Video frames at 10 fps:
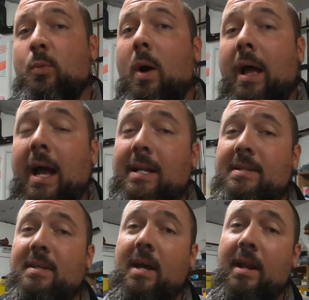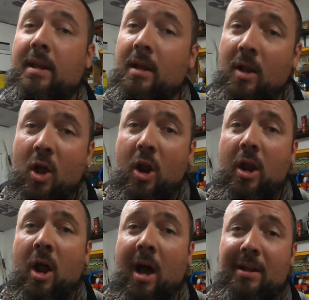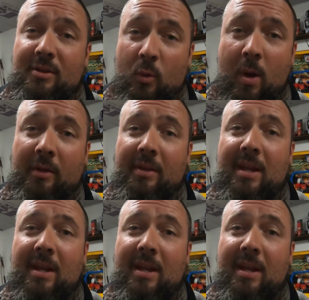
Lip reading: why I decided not to weld the